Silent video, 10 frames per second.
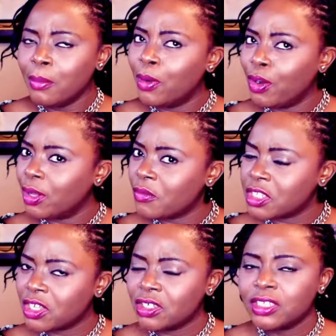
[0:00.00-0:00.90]
But all of a
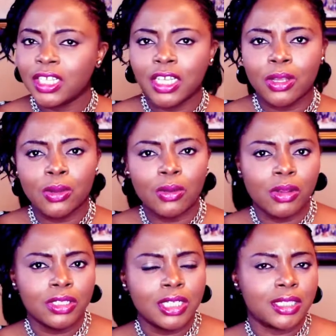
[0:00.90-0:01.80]
sudden they
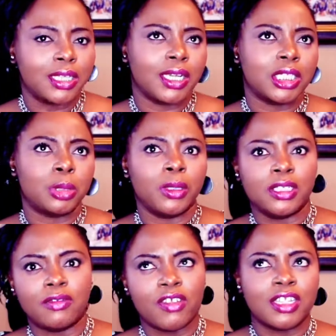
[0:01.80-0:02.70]
go on these
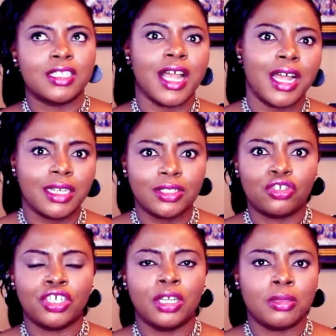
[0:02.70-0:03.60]
expensive exotic
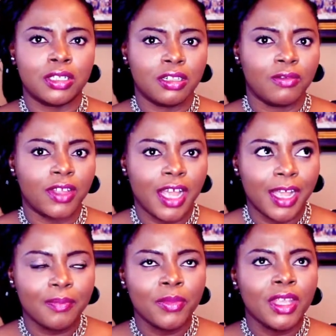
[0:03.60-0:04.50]
trips and all of
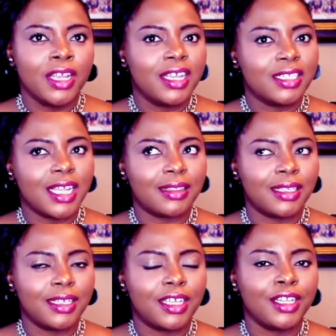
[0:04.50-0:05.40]
that. And you start
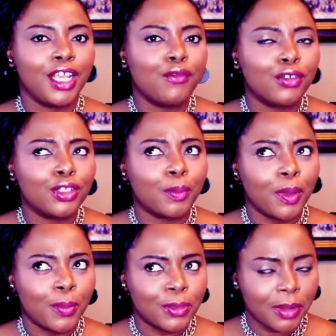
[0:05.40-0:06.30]
thinking, even the
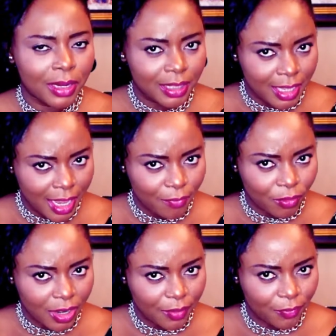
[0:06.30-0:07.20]
people that were there
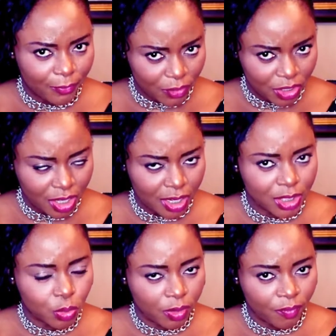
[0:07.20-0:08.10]
for like 50
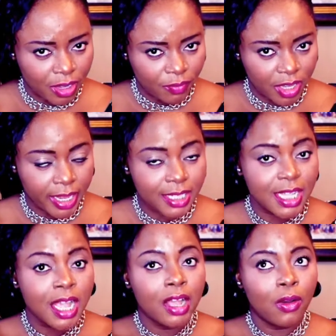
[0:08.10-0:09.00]
years, 25 years
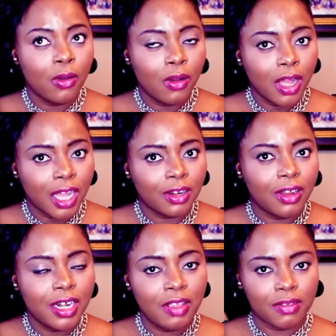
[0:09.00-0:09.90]
are
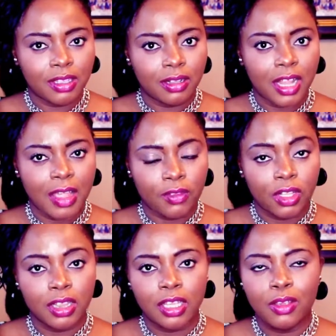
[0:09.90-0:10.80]
not living the life they
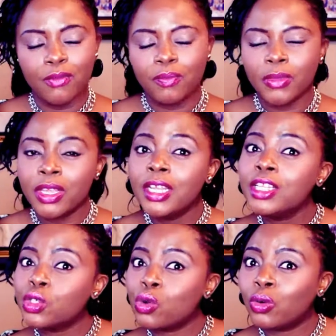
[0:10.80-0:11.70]
live. You
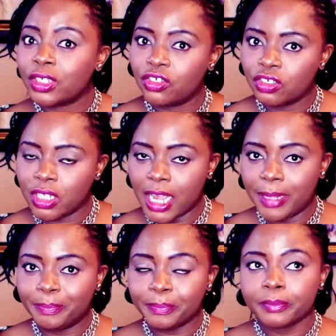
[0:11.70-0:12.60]
need to question that.